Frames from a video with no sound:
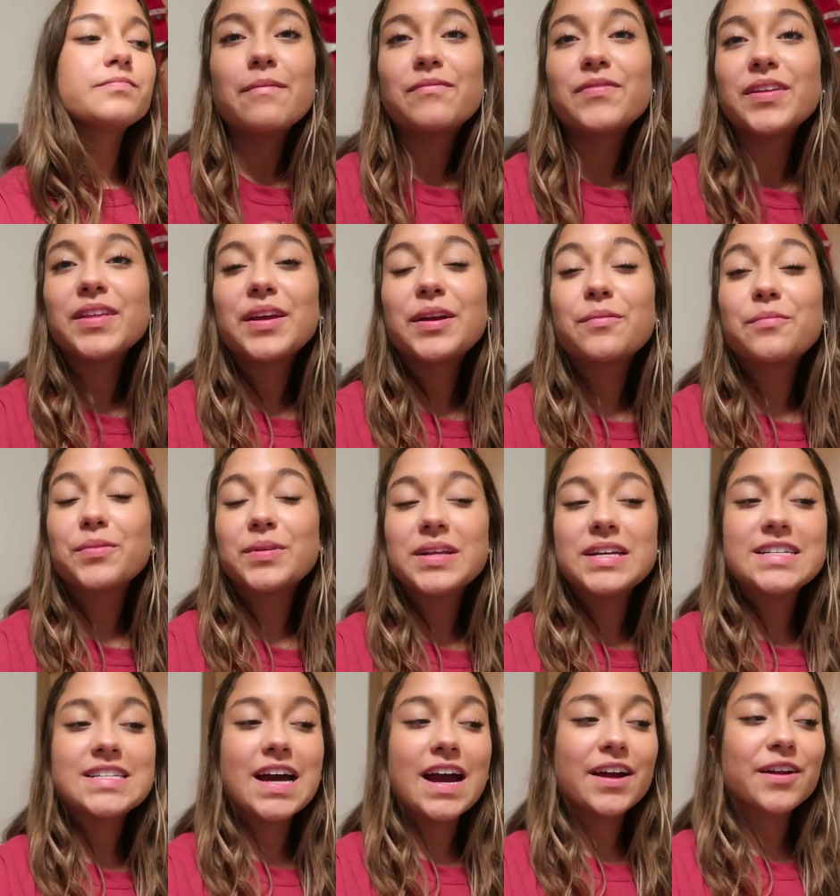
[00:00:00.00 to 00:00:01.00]
I'm feeling
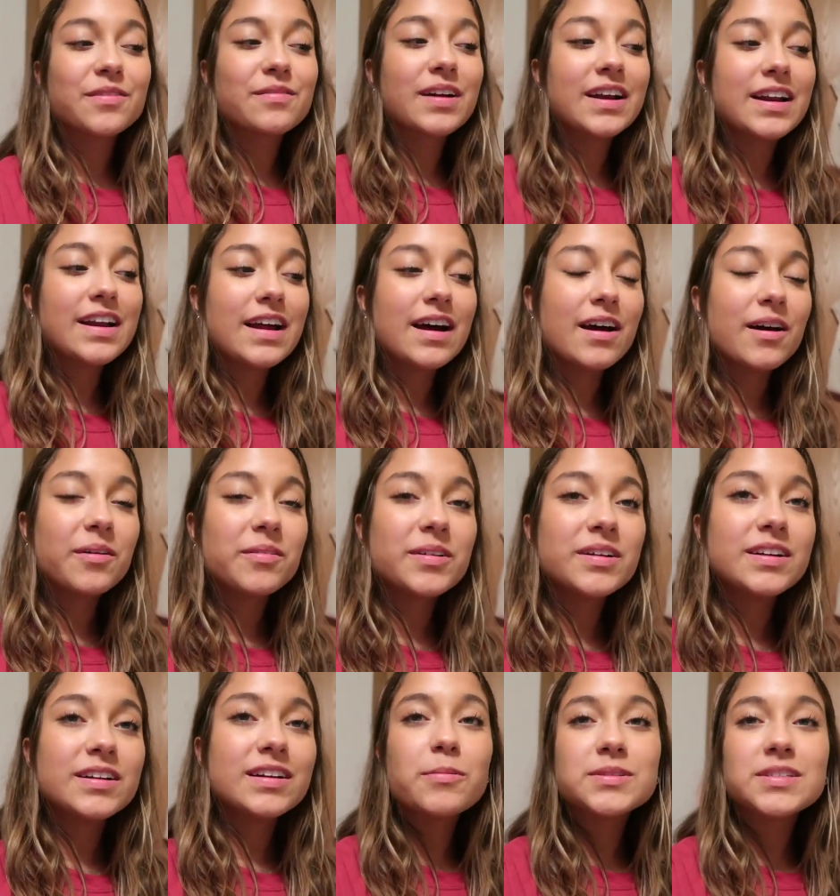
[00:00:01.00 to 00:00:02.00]
really tired right now.
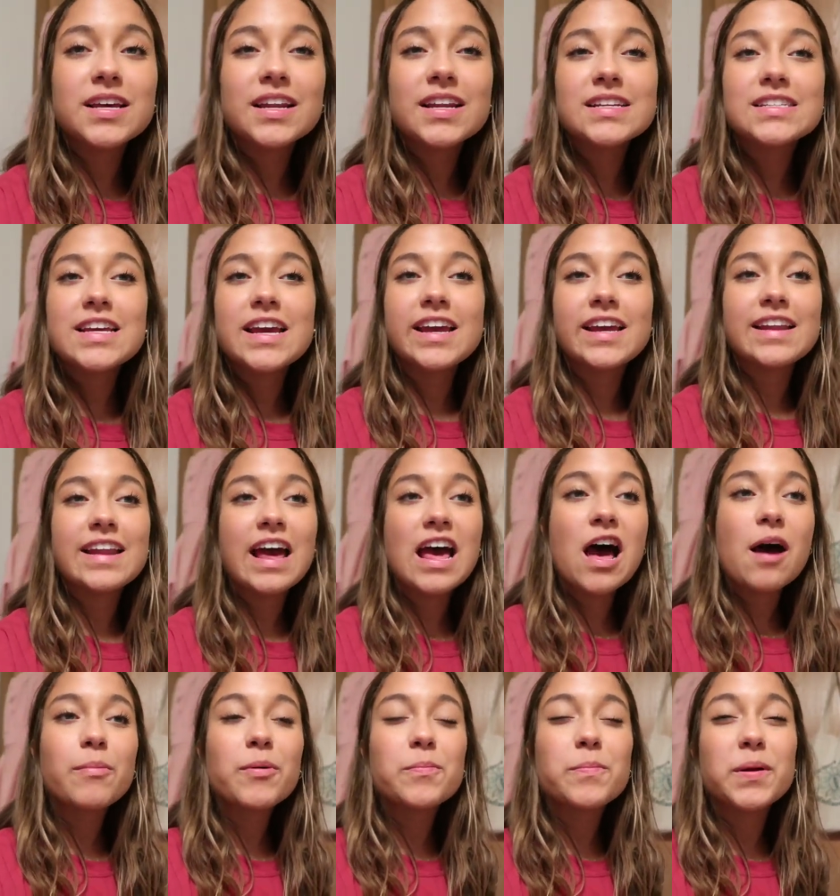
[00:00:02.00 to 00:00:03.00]
I was gonna gonna take a
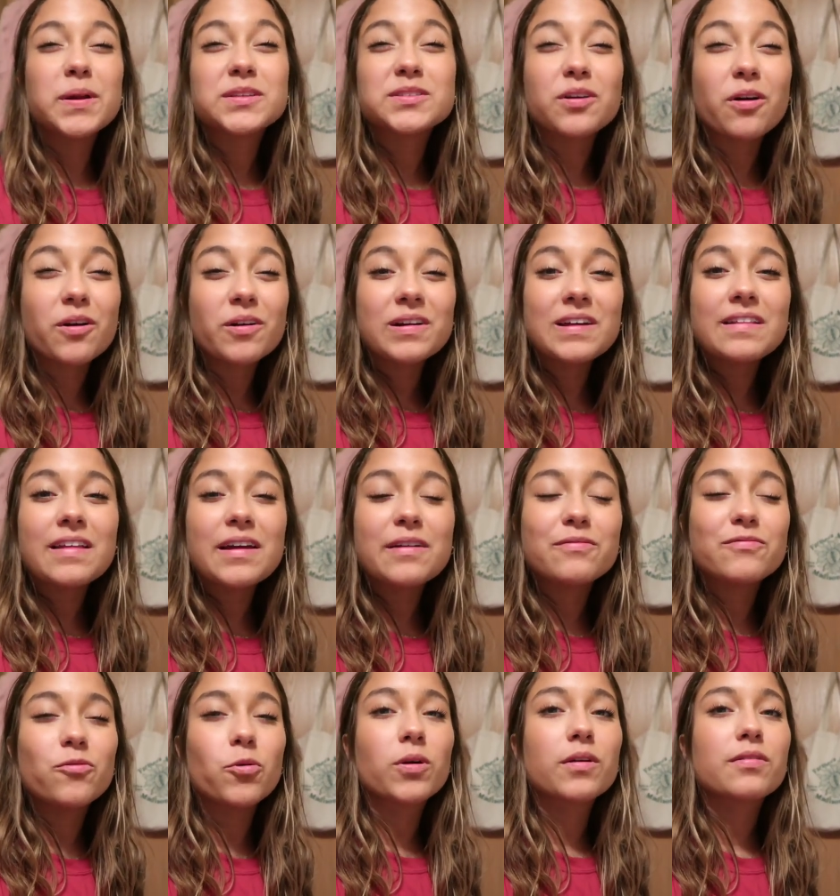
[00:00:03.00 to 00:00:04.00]
nap, but it's already like
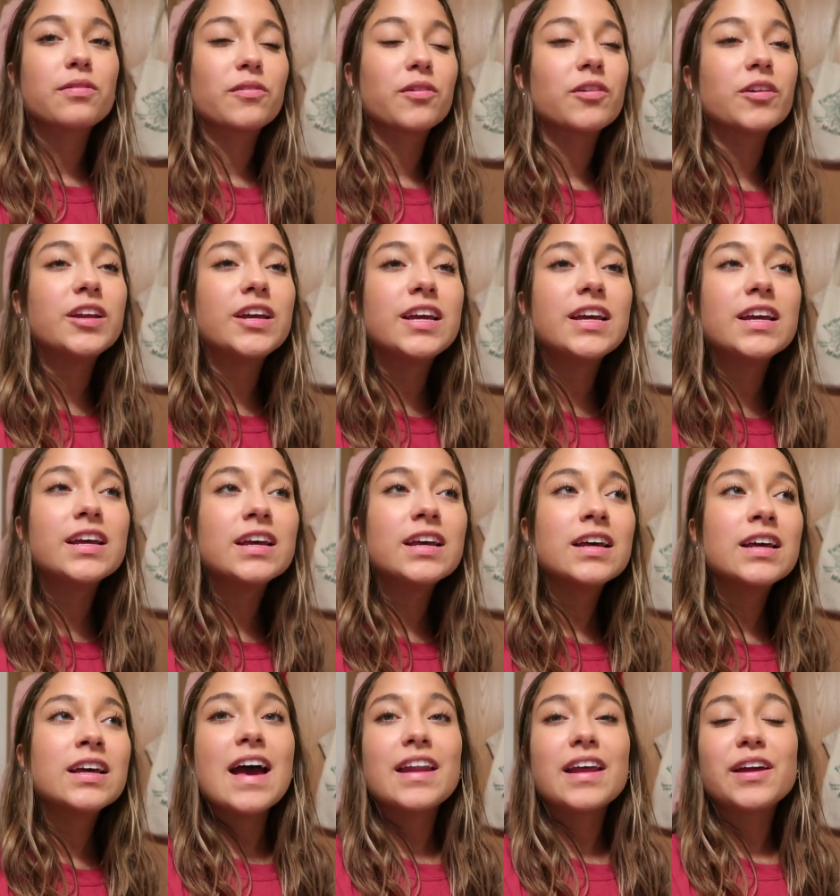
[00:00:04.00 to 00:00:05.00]
4.30
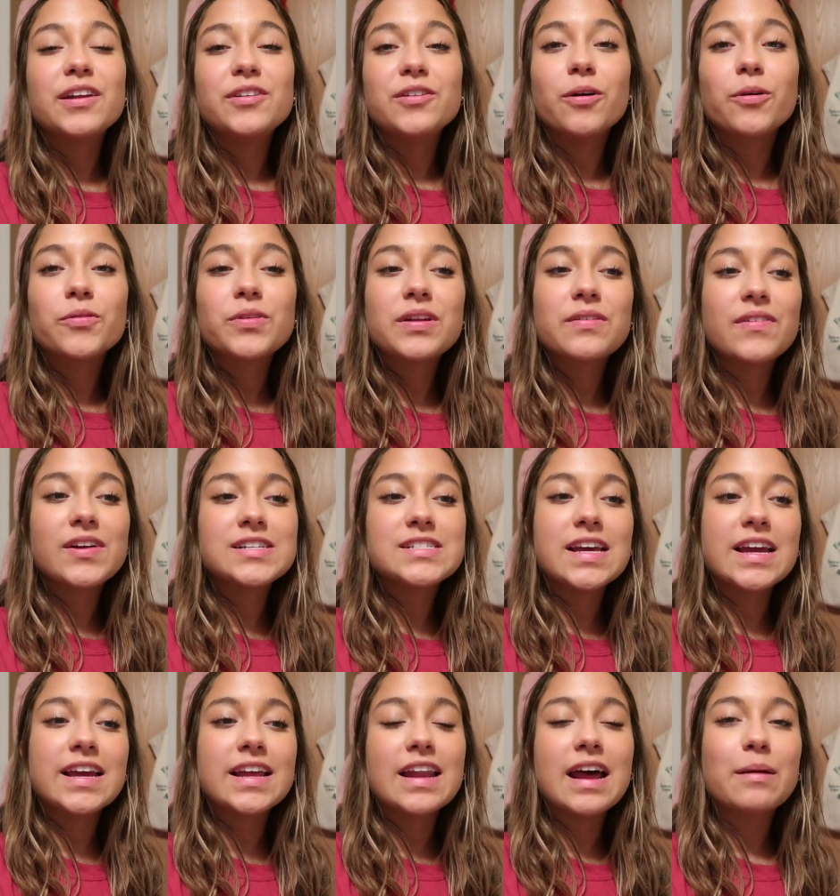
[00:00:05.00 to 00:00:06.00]
and I know that if I
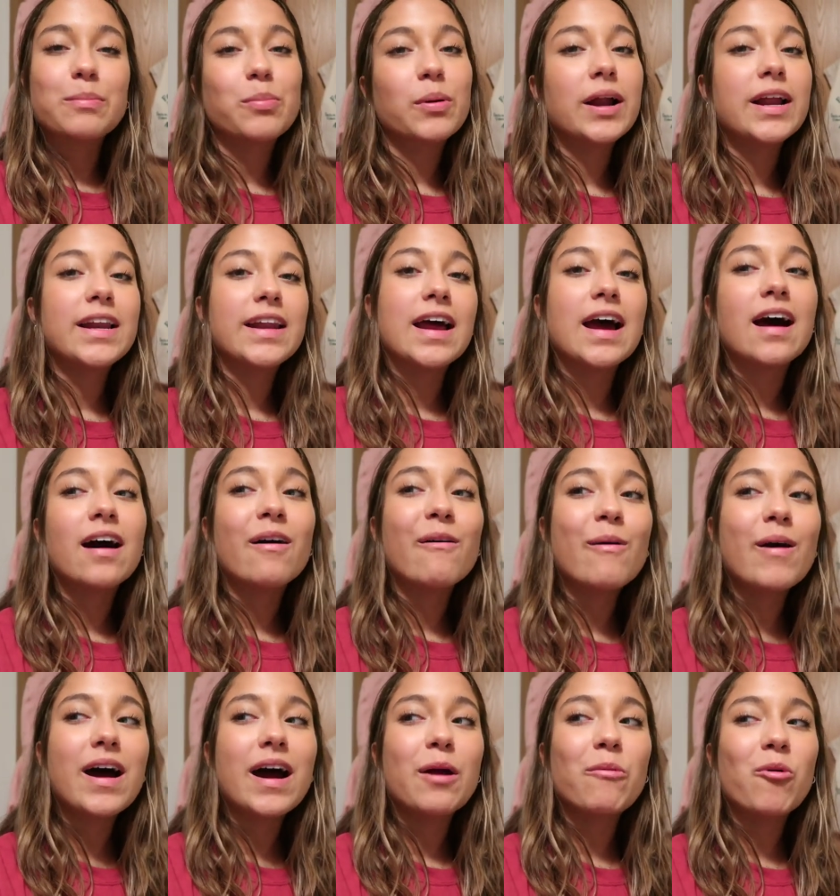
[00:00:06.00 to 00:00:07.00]
take a nap right now,
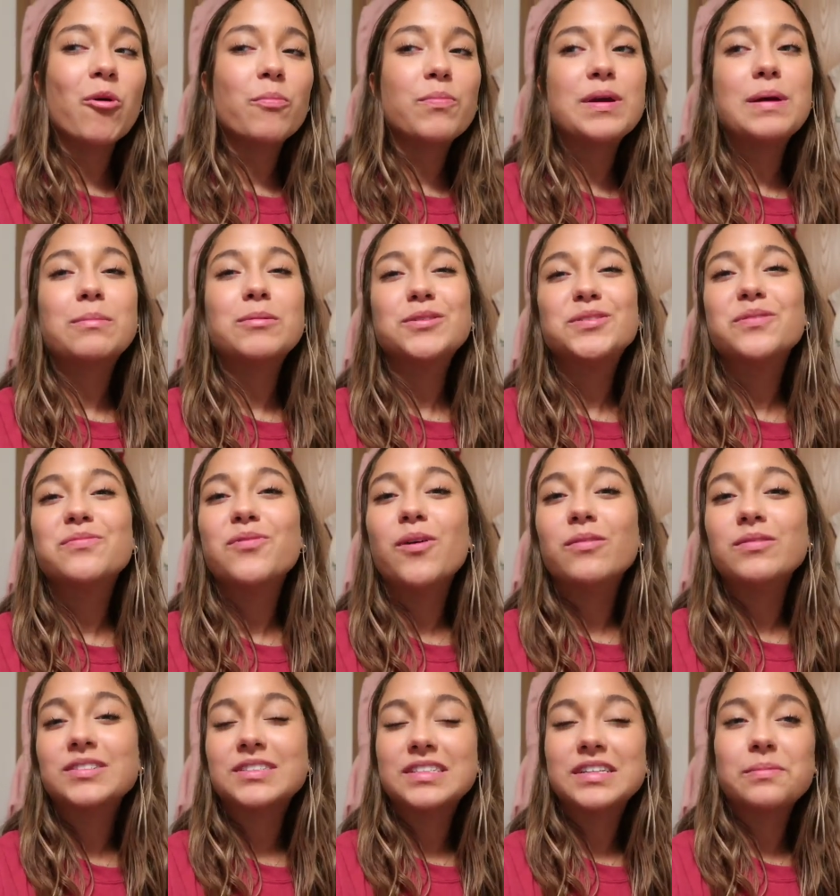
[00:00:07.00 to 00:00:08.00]
I won't be able to
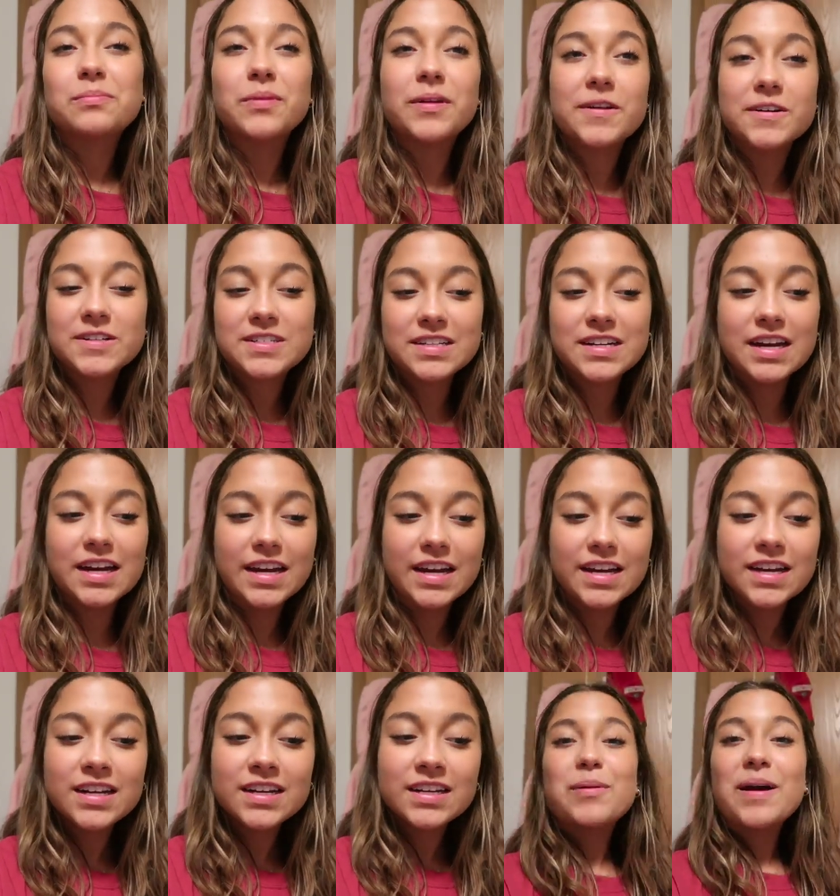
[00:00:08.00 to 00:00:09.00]
fall asleep later
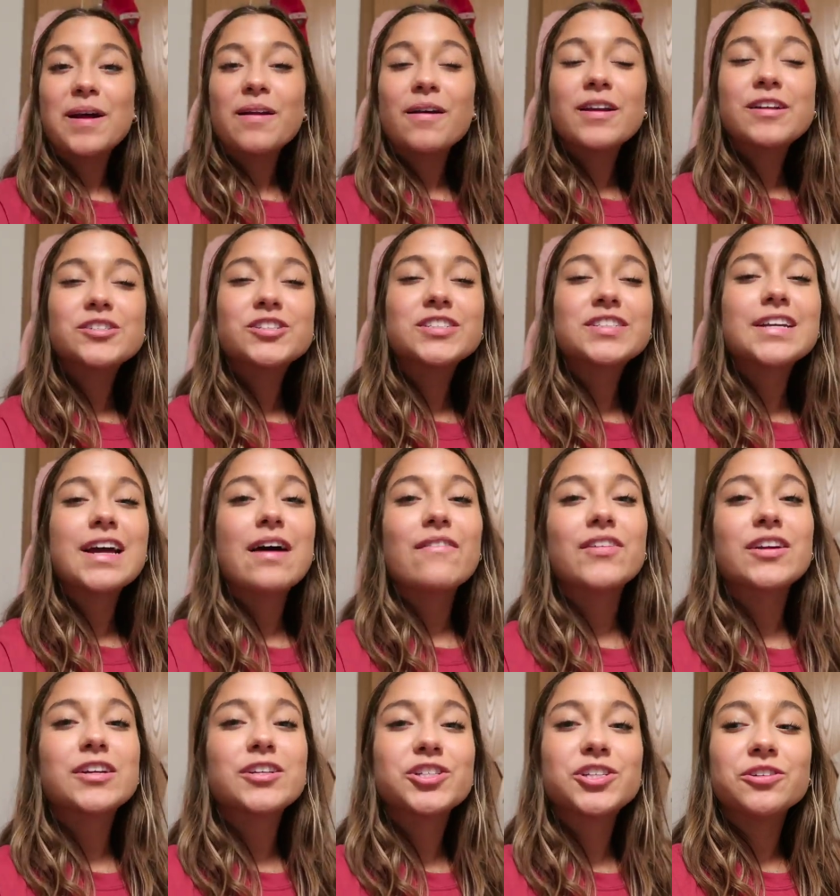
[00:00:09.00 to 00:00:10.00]
tonight. Plan on just
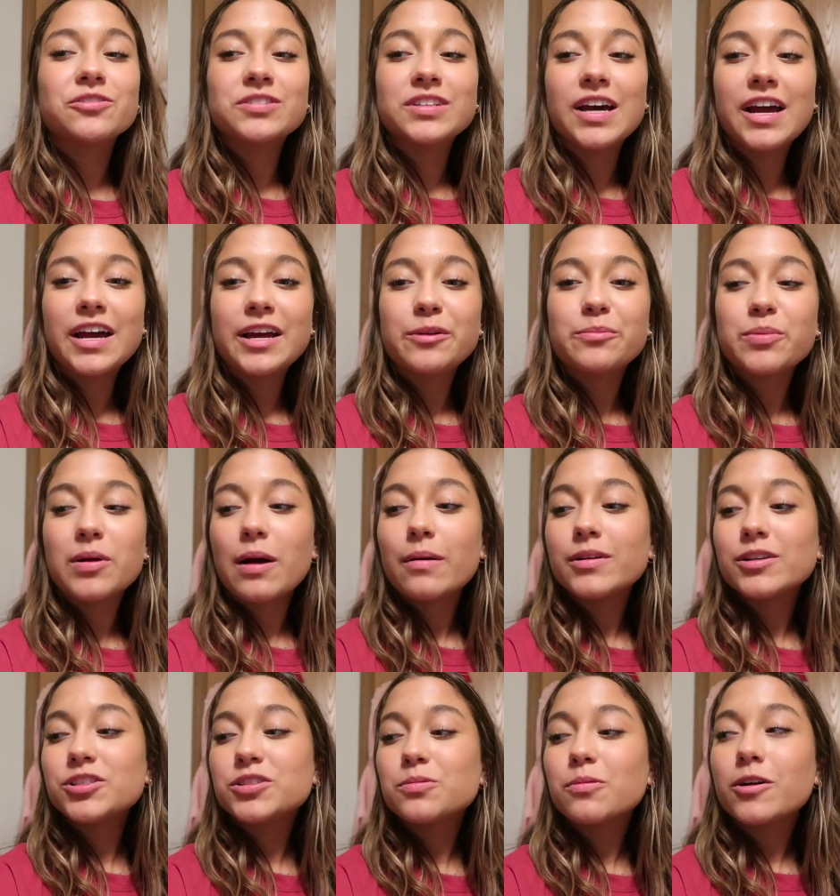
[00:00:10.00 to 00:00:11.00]
having a chill night,
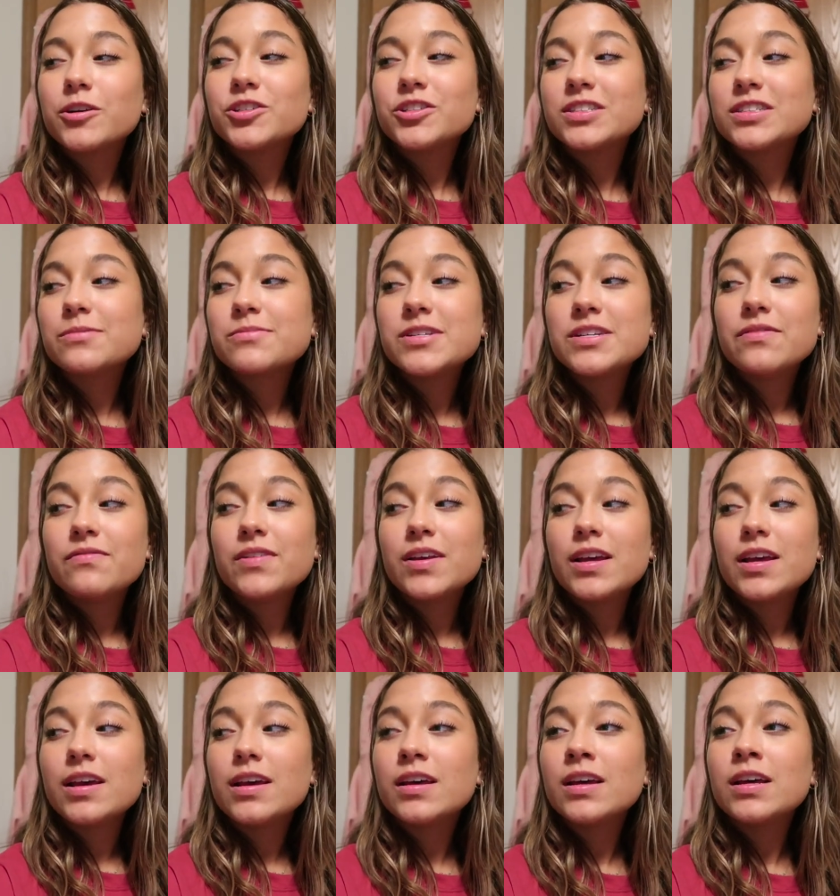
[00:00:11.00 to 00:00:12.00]
probably just watching some
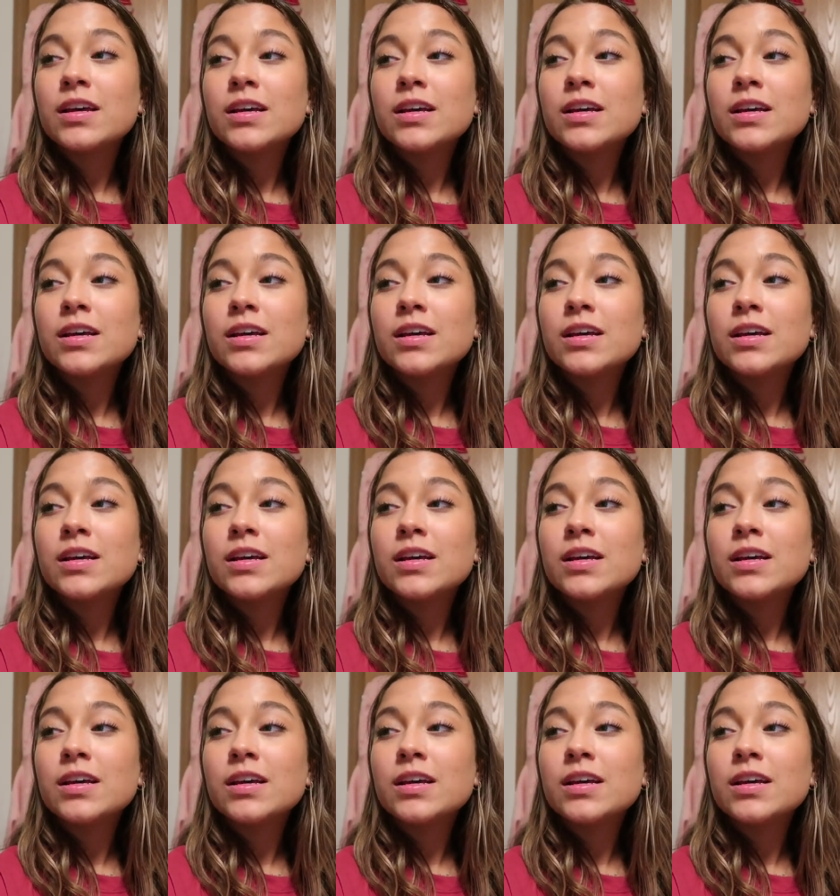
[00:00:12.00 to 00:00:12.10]
TV.